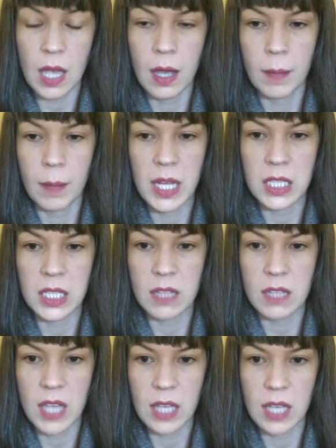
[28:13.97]
Um, it
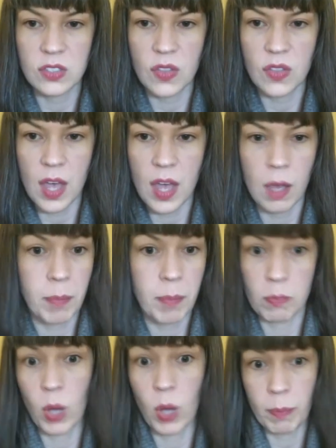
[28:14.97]
alleviates the,
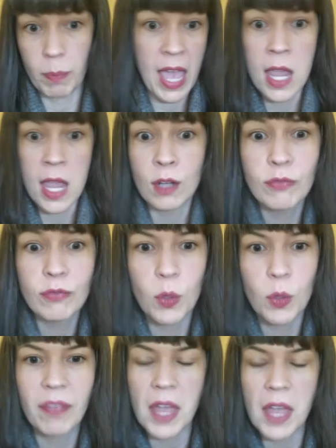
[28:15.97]
well, pain
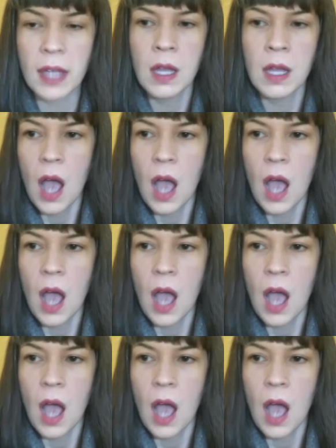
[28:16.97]
for one thing.